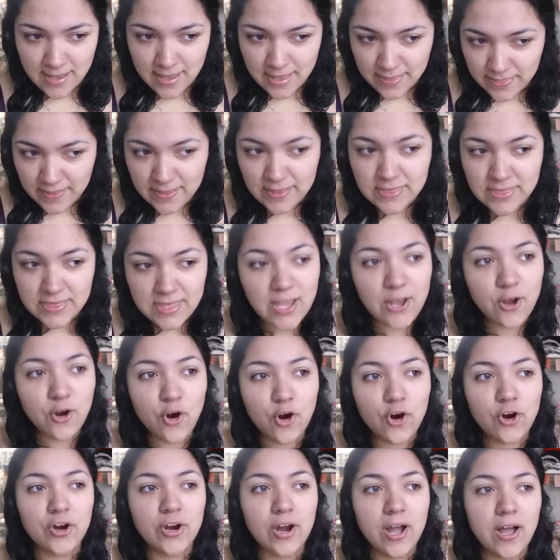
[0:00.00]
I think they
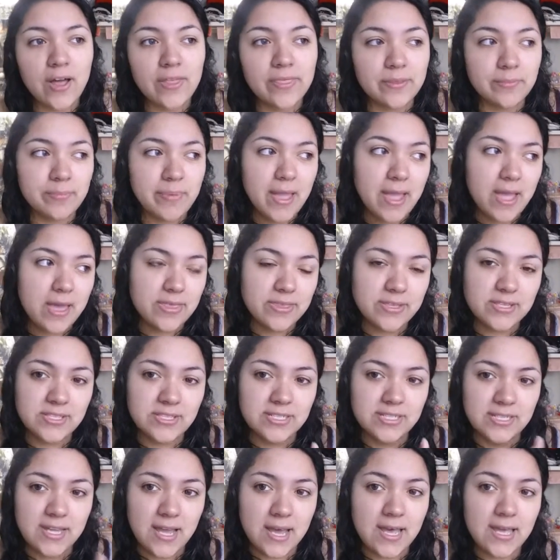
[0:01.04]
are on the path
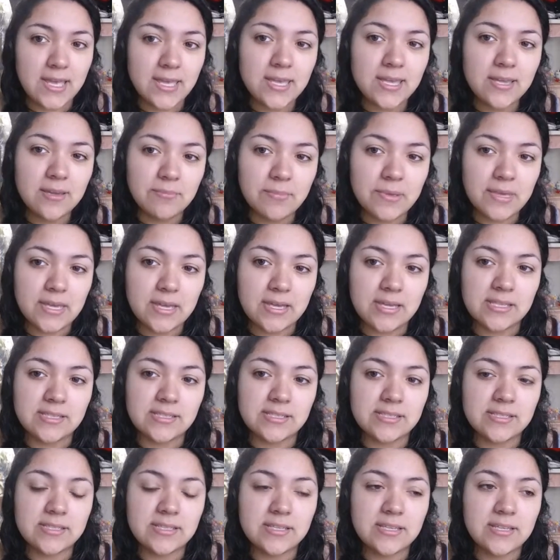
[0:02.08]
to dying,
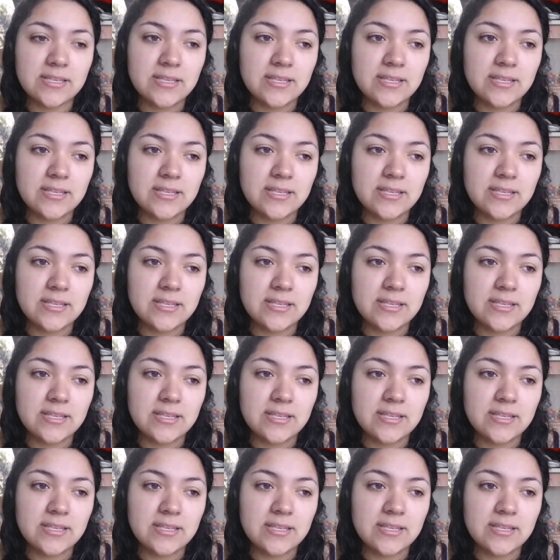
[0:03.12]
because